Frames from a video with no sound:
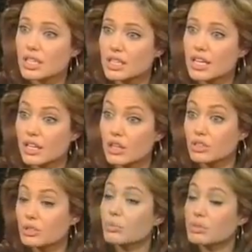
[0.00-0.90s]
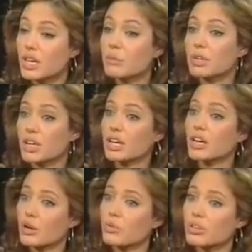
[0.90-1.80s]
Things like that, you know, do upset me, and
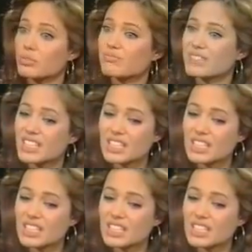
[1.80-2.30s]
I want to